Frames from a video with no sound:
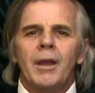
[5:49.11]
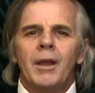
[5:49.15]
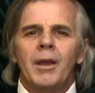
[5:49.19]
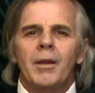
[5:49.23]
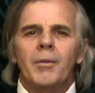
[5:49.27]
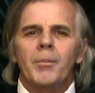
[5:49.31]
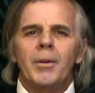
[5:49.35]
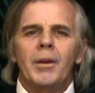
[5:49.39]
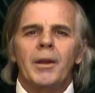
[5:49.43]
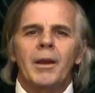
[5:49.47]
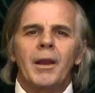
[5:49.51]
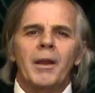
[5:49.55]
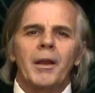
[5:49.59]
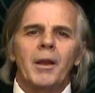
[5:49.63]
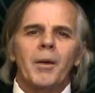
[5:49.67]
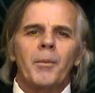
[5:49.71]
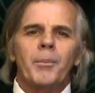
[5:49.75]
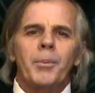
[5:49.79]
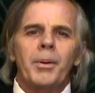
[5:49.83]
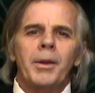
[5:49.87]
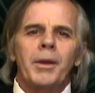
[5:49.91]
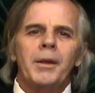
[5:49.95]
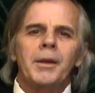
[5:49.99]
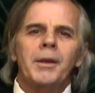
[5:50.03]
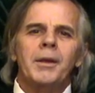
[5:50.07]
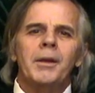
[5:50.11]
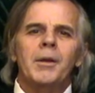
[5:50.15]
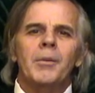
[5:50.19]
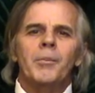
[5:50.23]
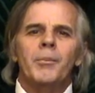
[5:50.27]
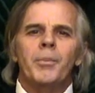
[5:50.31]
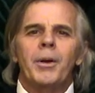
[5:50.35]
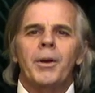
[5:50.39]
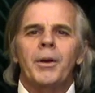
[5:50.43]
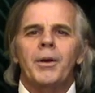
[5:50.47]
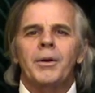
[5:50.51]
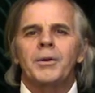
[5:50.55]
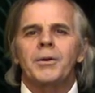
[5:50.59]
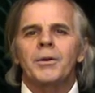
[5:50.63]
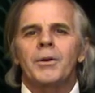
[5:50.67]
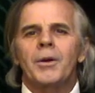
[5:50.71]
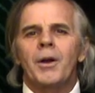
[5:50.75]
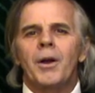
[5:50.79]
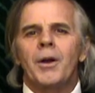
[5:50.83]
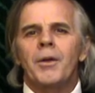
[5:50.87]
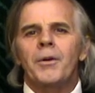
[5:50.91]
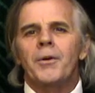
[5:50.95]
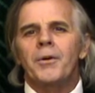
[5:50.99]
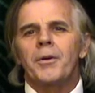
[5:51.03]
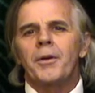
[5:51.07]
It'd be like a penny compared to a
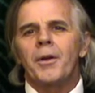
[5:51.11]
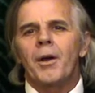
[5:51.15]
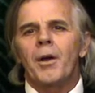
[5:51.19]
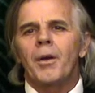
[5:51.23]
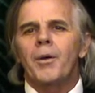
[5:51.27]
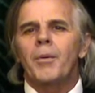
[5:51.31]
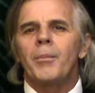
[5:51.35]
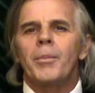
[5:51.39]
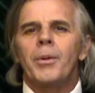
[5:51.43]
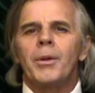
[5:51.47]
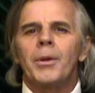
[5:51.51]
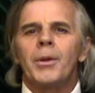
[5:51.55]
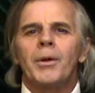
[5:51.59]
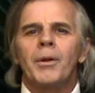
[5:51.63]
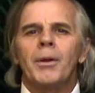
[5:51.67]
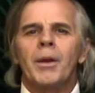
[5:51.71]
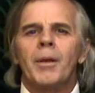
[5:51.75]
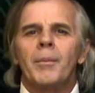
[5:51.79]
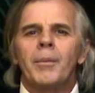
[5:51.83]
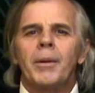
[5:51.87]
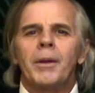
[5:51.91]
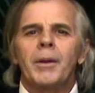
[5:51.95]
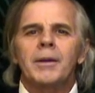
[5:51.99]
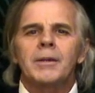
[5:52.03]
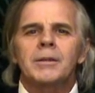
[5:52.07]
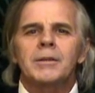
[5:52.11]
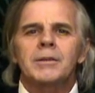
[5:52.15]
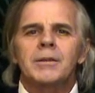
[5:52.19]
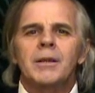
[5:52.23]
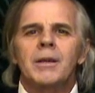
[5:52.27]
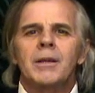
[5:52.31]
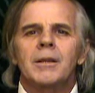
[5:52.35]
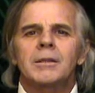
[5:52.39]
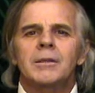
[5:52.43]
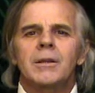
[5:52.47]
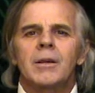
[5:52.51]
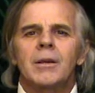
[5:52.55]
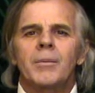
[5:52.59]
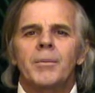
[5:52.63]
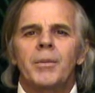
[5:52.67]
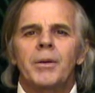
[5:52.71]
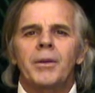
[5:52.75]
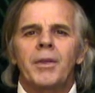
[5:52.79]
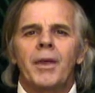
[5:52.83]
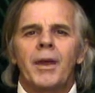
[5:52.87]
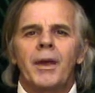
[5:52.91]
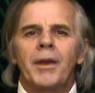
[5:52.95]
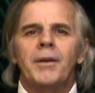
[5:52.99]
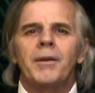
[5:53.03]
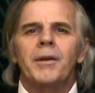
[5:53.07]
one hundred dollar bill. I mean, it's, it's going to
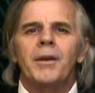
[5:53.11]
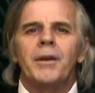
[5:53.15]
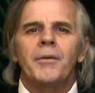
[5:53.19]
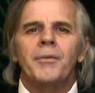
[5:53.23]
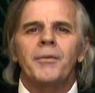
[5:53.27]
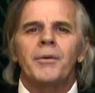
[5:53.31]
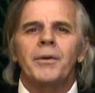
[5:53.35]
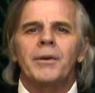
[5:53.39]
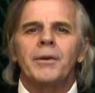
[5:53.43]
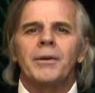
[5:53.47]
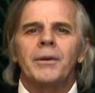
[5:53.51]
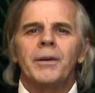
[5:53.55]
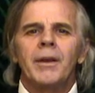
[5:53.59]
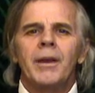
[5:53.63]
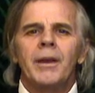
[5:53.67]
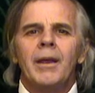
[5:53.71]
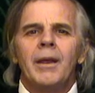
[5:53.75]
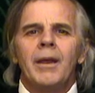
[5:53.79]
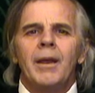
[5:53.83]
be that different.